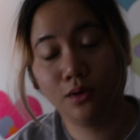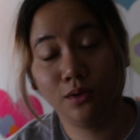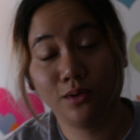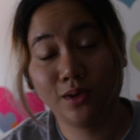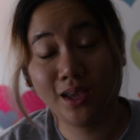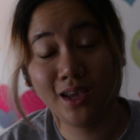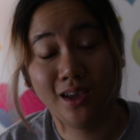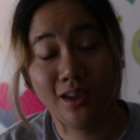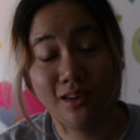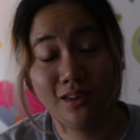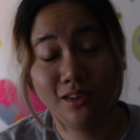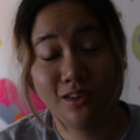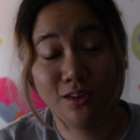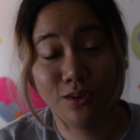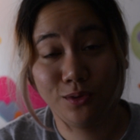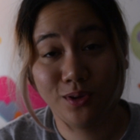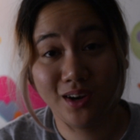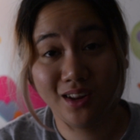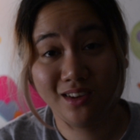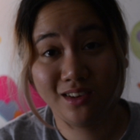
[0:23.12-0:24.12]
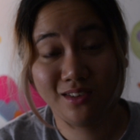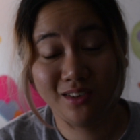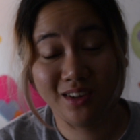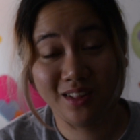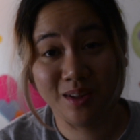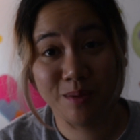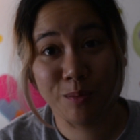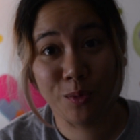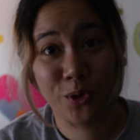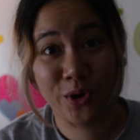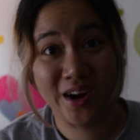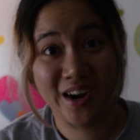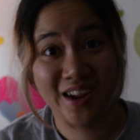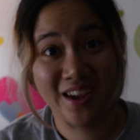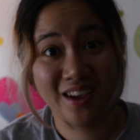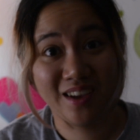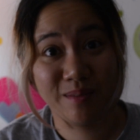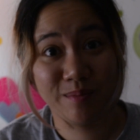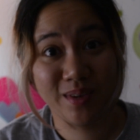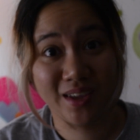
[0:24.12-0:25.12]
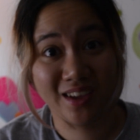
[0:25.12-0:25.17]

Okay, so it is really morning